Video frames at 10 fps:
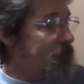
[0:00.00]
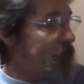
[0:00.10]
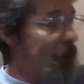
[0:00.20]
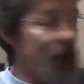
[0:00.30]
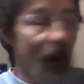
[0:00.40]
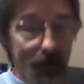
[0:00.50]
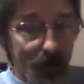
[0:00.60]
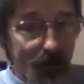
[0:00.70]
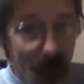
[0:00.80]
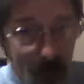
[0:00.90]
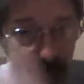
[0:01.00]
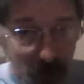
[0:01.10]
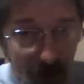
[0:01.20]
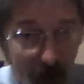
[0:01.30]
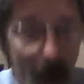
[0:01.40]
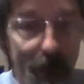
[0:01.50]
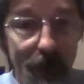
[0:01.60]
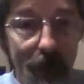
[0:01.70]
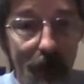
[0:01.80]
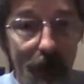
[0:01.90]
Like the
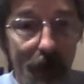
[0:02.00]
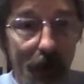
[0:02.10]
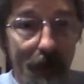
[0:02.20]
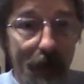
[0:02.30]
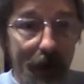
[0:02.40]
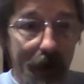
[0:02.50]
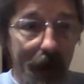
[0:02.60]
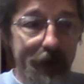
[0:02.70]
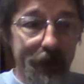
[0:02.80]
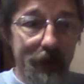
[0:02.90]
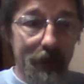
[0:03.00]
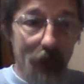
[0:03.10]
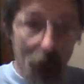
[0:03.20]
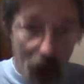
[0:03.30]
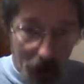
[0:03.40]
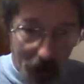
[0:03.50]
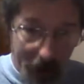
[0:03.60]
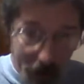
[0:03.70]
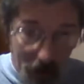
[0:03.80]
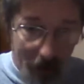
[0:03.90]
opposite in the NPK system, the
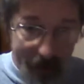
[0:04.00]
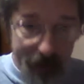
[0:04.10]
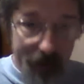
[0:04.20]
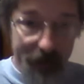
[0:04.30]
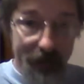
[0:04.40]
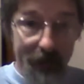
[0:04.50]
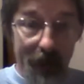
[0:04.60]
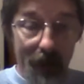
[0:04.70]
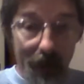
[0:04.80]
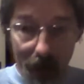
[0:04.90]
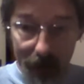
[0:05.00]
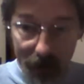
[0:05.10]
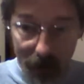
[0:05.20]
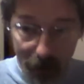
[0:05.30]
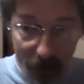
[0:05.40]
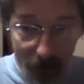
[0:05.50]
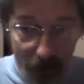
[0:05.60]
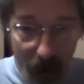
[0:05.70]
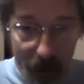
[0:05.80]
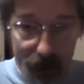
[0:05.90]
current growing system that the big
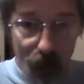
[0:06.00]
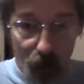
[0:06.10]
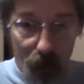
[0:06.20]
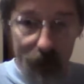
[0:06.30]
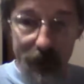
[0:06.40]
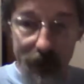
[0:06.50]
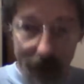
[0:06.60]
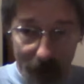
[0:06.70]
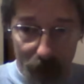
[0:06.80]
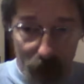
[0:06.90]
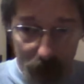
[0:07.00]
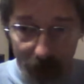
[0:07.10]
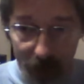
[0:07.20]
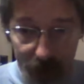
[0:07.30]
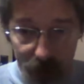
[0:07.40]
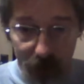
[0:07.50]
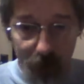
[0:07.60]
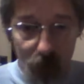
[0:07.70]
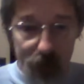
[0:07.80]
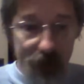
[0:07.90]
box stores and the chemical companies are
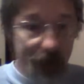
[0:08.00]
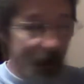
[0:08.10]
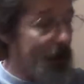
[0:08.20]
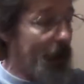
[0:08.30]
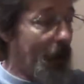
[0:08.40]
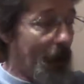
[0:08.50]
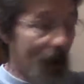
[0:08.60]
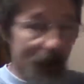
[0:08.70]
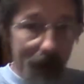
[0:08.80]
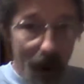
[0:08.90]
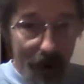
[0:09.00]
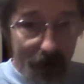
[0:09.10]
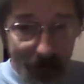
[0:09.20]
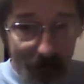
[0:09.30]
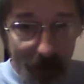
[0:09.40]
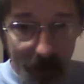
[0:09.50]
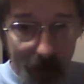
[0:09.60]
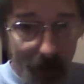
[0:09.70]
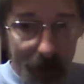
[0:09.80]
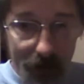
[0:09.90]
pushing, and a lot of
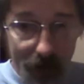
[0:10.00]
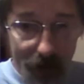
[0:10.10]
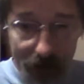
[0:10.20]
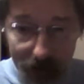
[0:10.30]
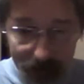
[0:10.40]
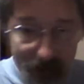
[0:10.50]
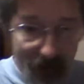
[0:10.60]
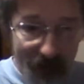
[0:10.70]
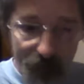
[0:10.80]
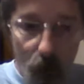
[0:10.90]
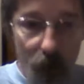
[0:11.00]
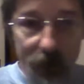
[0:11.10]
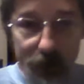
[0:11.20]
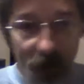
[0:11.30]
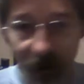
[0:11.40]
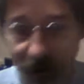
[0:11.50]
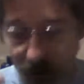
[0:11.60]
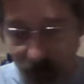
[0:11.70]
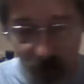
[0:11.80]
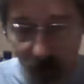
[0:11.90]
the forest place,
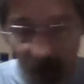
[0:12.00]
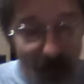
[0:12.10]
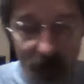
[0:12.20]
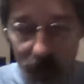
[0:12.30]
whatever,